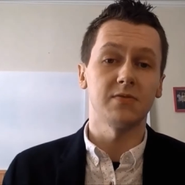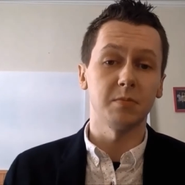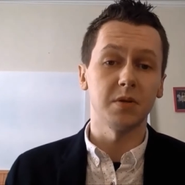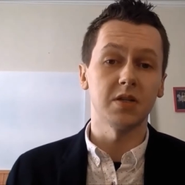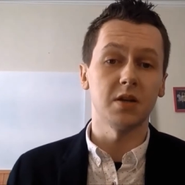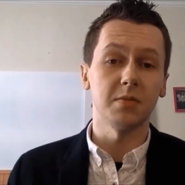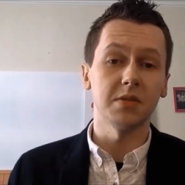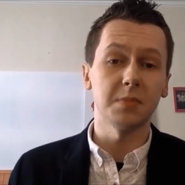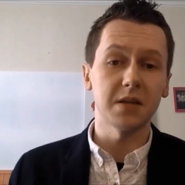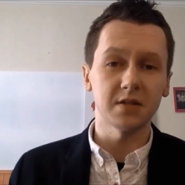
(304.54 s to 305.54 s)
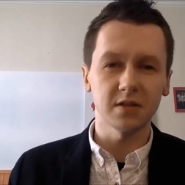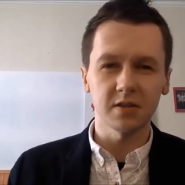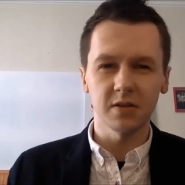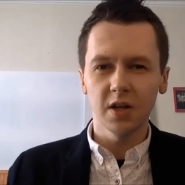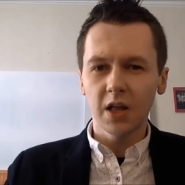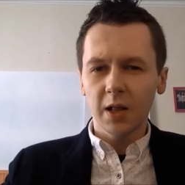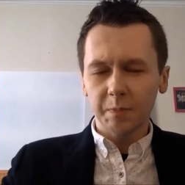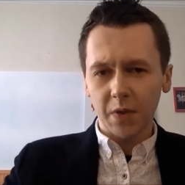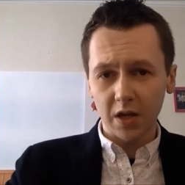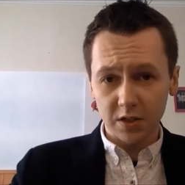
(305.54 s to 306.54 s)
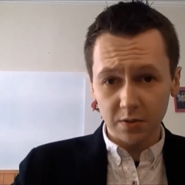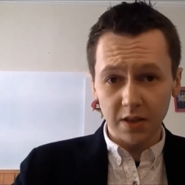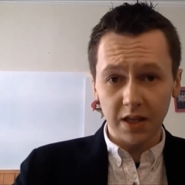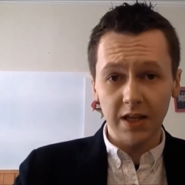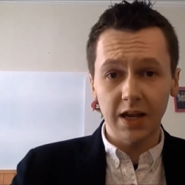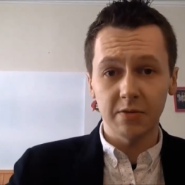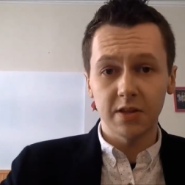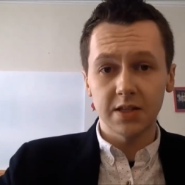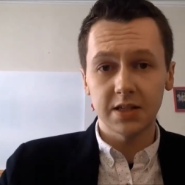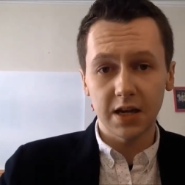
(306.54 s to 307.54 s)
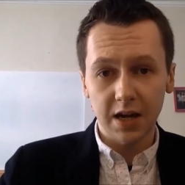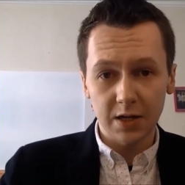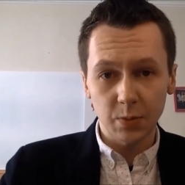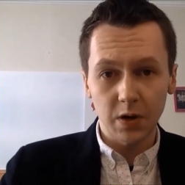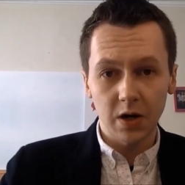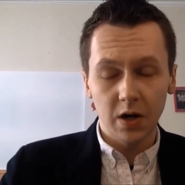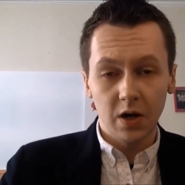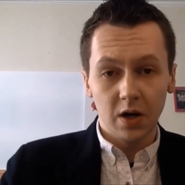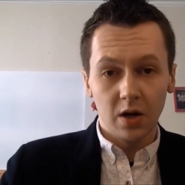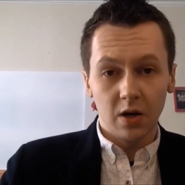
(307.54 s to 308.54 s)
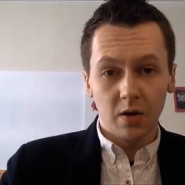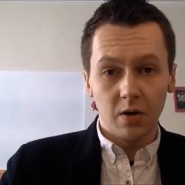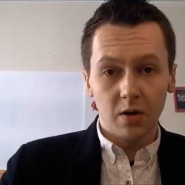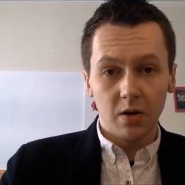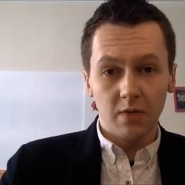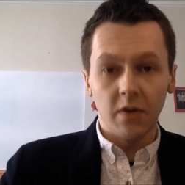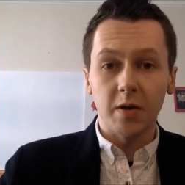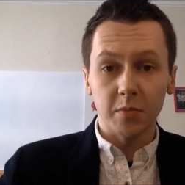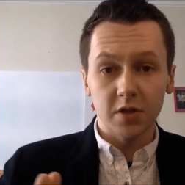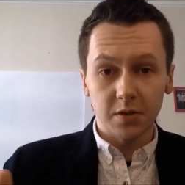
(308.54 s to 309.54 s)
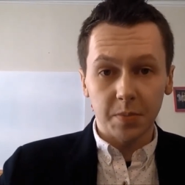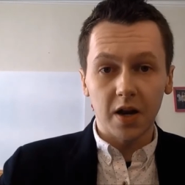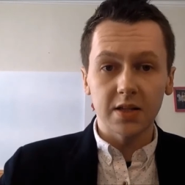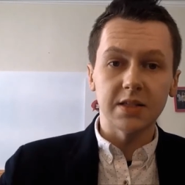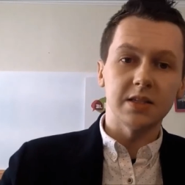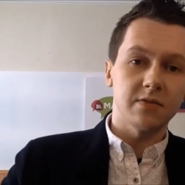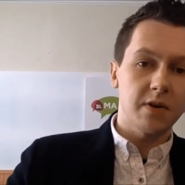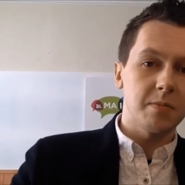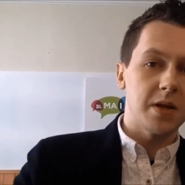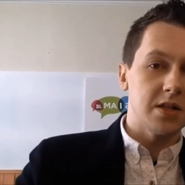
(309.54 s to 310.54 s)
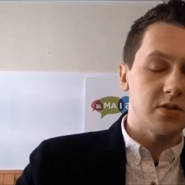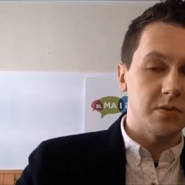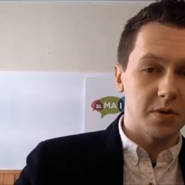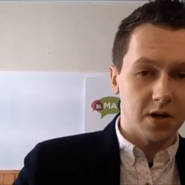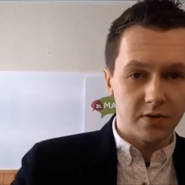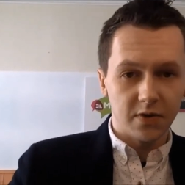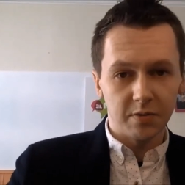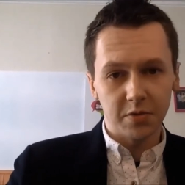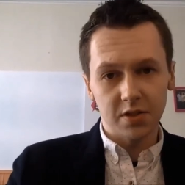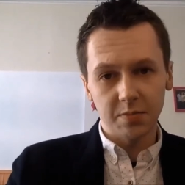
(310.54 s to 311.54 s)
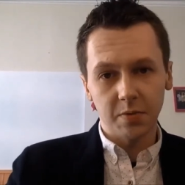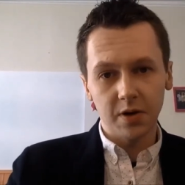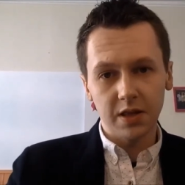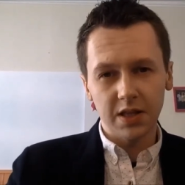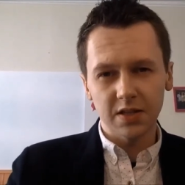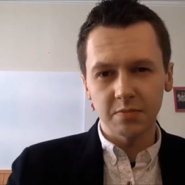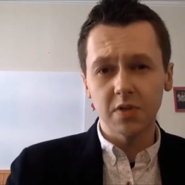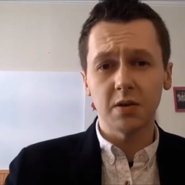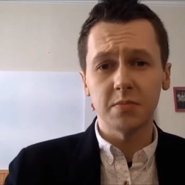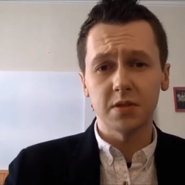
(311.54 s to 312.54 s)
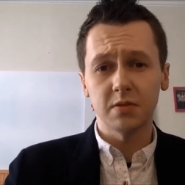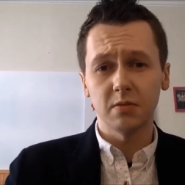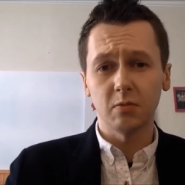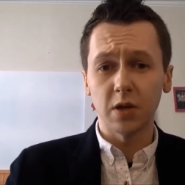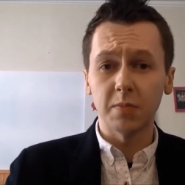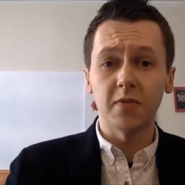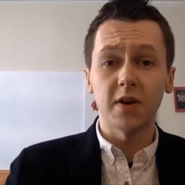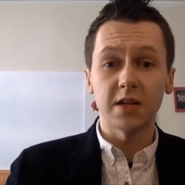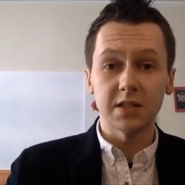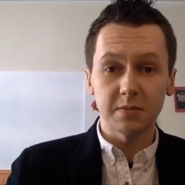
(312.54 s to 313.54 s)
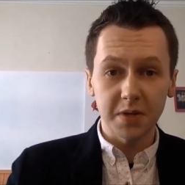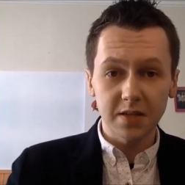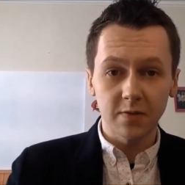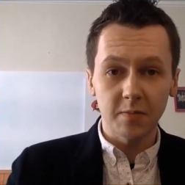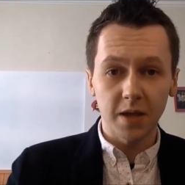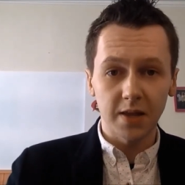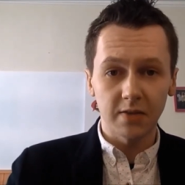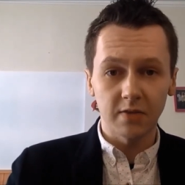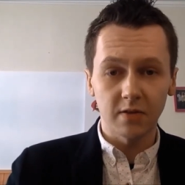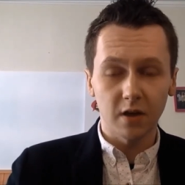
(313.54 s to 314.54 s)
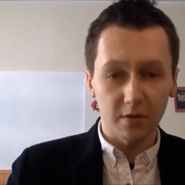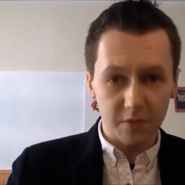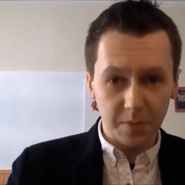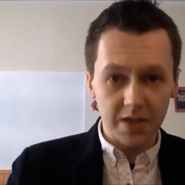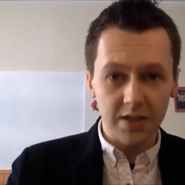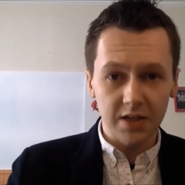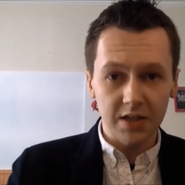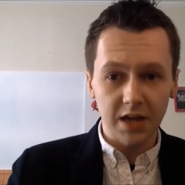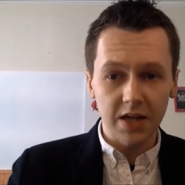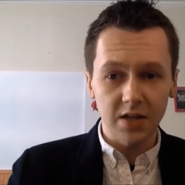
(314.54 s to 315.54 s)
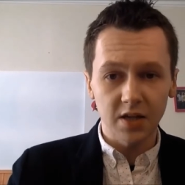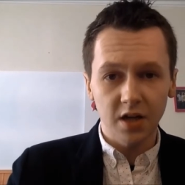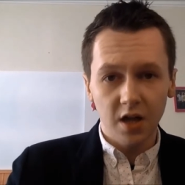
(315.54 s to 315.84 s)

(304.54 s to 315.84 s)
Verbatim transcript: from my time in special school. I do think now in this day and age where very much the policy is around mainstreaming, and I very much support that. Sometimes we can be very dismissive of mainstream of special education.